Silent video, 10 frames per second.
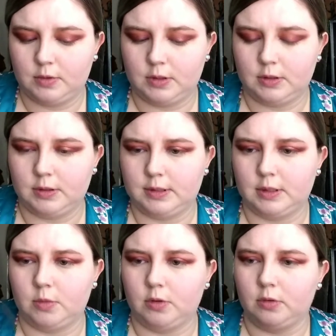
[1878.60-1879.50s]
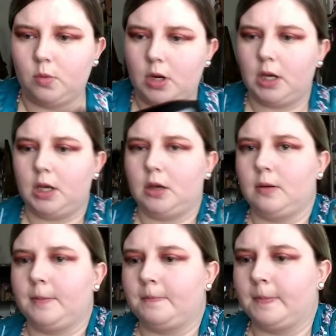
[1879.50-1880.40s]
in a similar way.
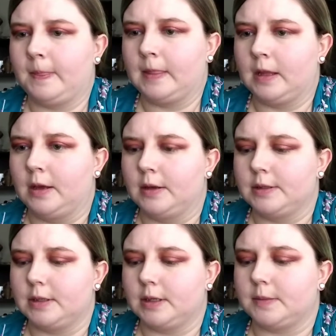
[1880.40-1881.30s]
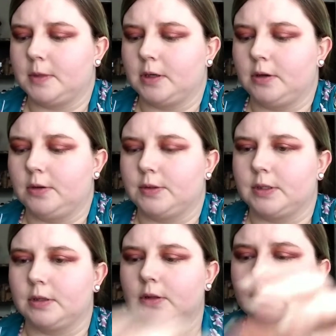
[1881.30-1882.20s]
So I guess I'm not going to use
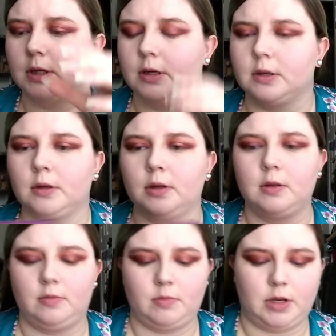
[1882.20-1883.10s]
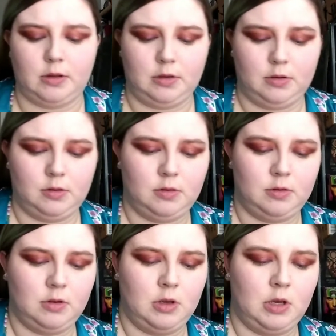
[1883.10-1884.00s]
the Lolita palette.
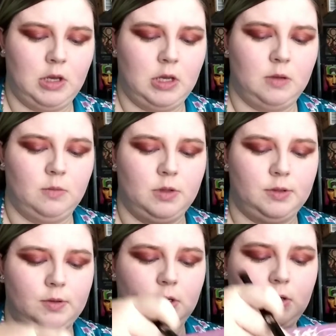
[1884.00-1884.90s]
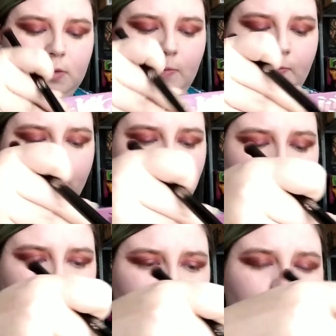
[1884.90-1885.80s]
But that's okay.
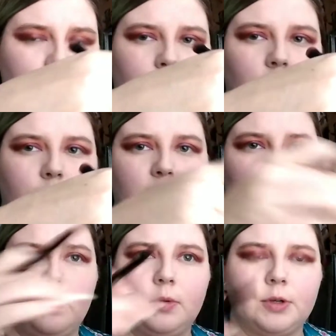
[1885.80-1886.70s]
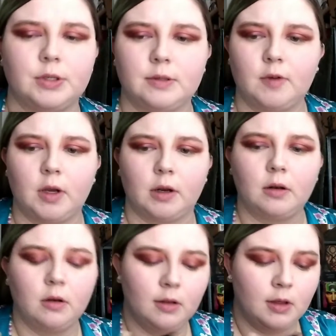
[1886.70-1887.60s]
Because that one's all matte, which is fine.
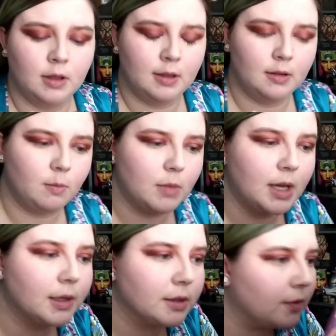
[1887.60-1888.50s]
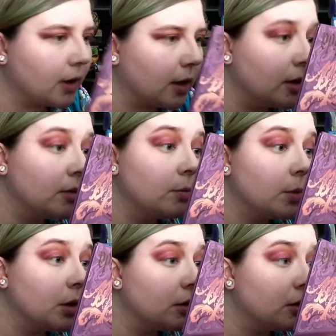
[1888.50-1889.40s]
Matte is fine,
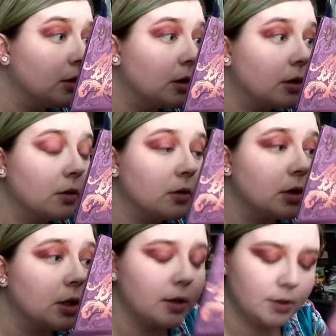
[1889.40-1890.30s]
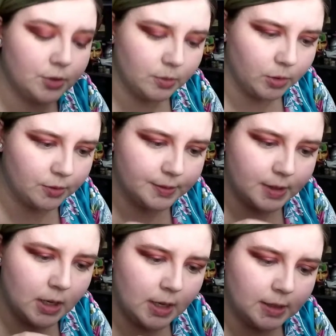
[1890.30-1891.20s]
but I really like these shimmers.
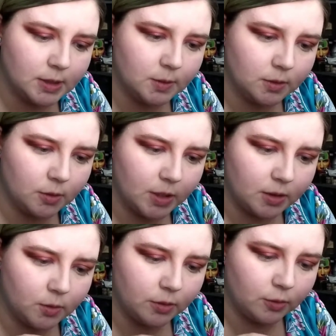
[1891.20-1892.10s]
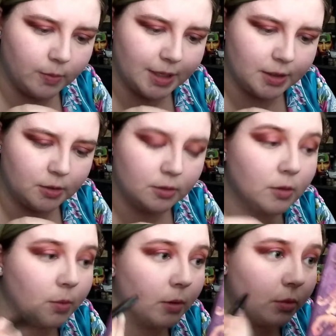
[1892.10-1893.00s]
So I'm going to go back with Romantico, the
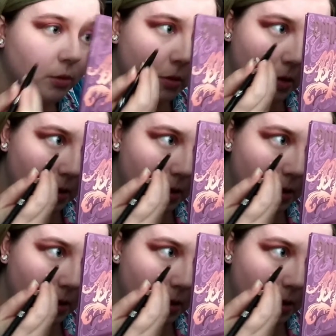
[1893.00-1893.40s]
purple,